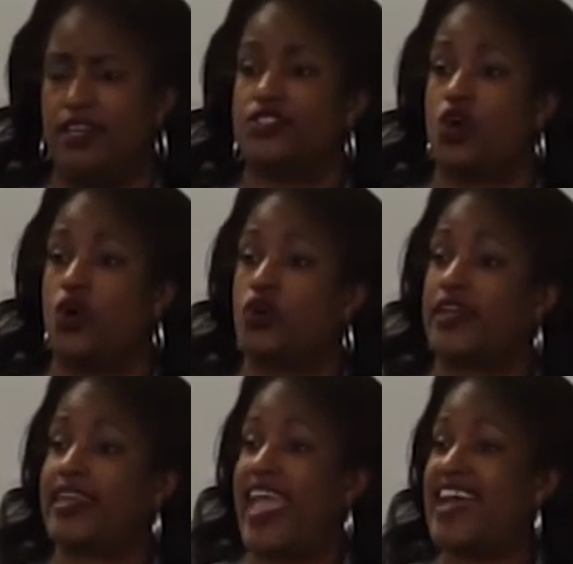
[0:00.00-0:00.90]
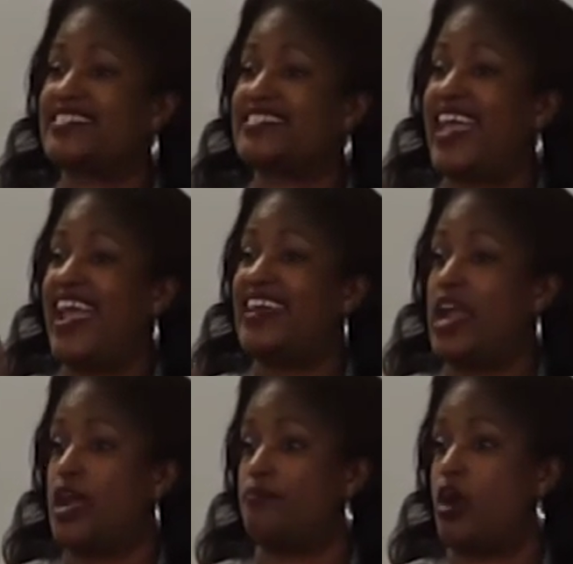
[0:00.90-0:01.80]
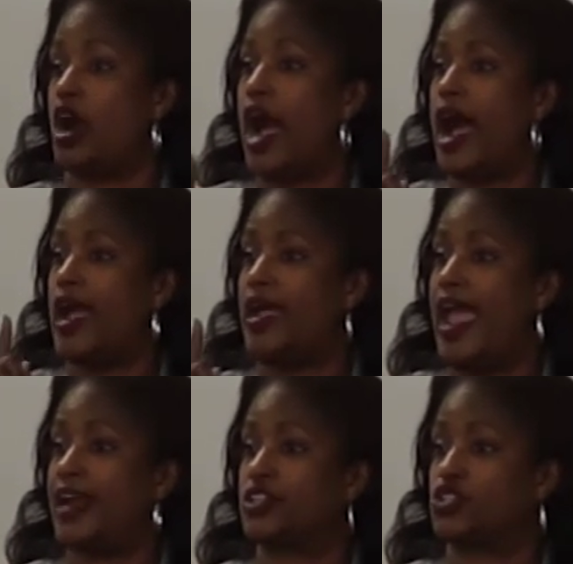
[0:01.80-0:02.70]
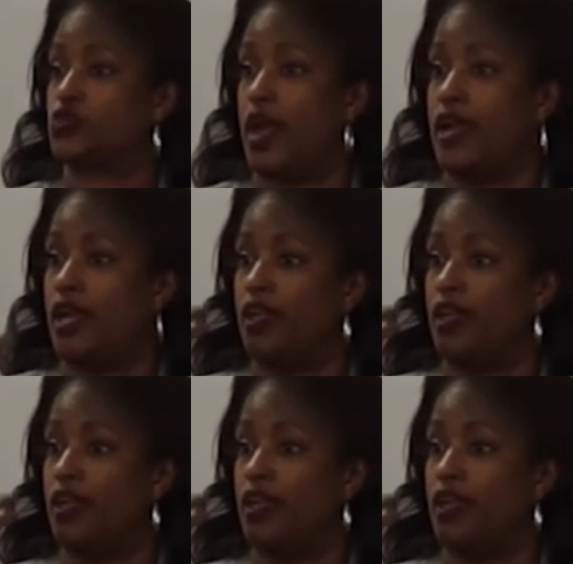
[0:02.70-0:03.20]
So CAT scan, MRI, X-ray,